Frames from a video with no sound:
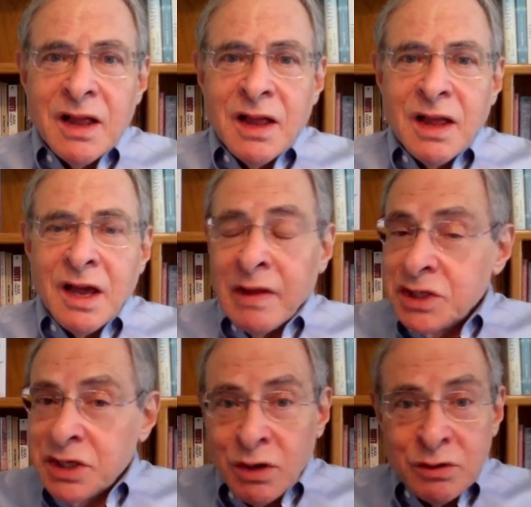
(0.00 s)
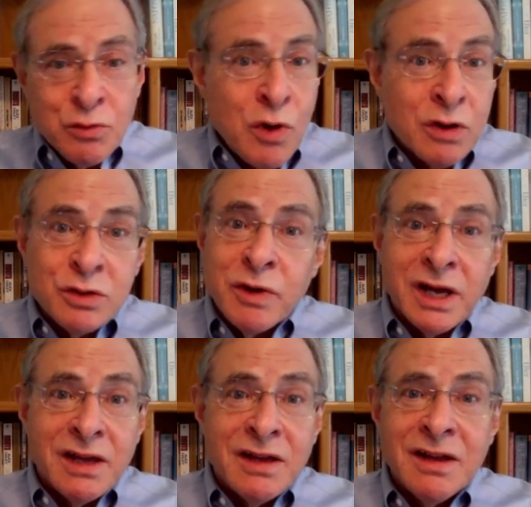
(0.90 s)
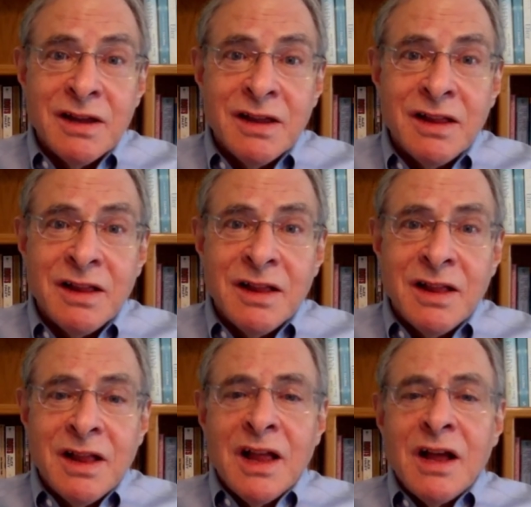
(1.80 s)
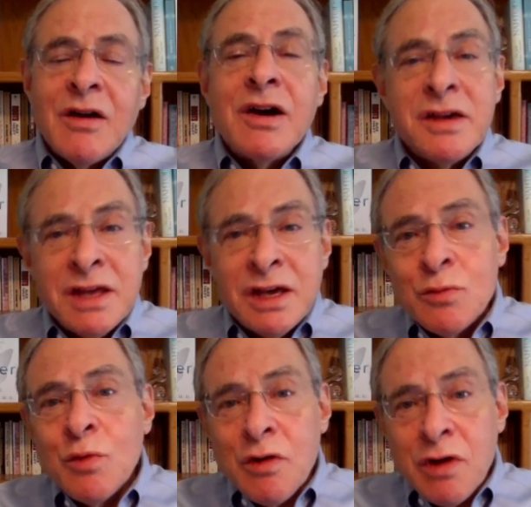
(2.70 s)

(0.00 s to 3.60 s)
And then she turned and walked away. Well, he then woke